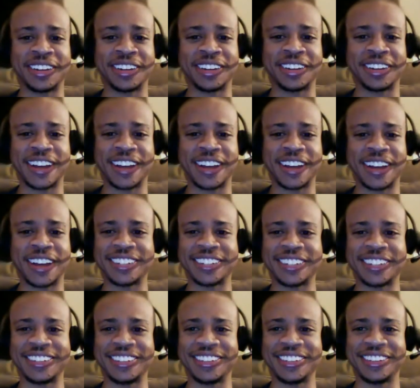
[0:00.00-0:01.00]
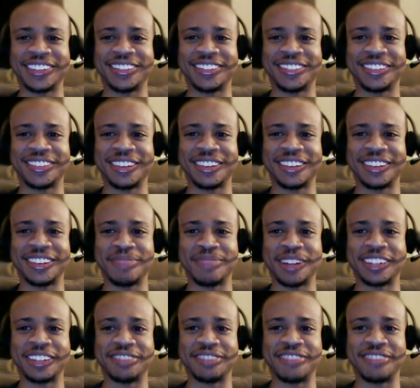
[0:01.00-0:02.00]
I guess I should
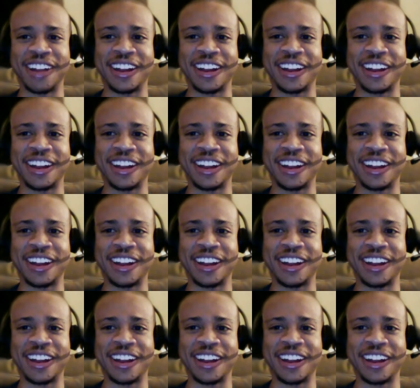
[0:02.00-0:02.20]
mention the rant